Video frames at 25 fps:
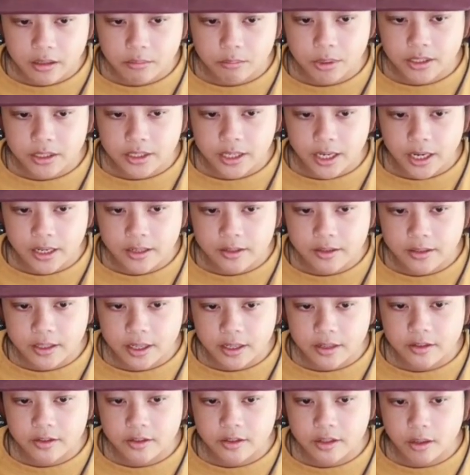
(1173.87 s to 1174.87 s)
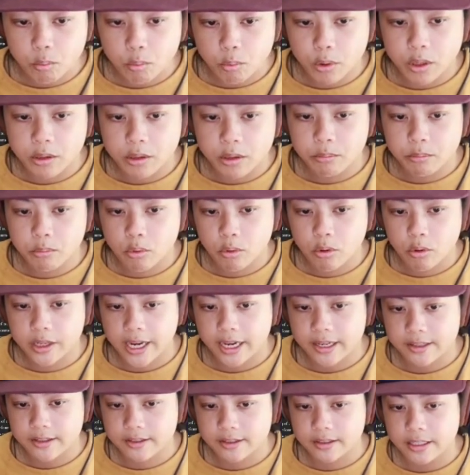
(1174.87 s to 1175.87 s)
but tastes like someone poured
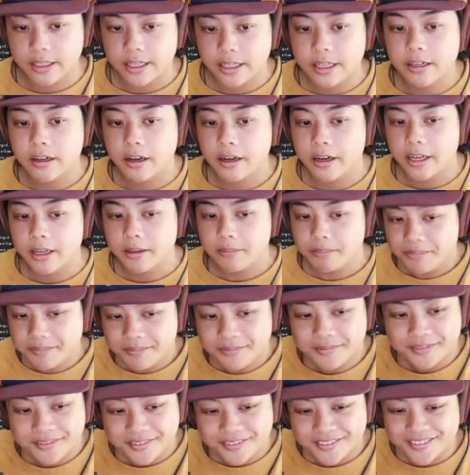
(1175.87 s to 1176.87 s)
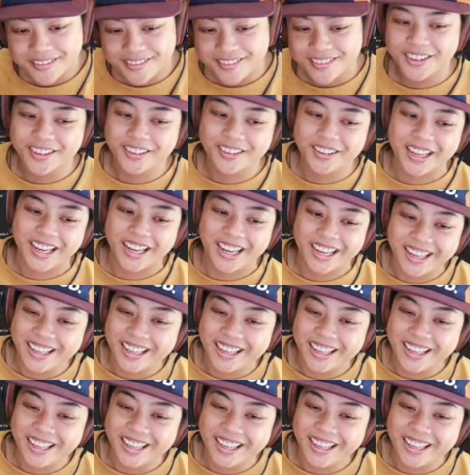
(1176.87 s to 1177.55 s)
gasoline on it. Okay.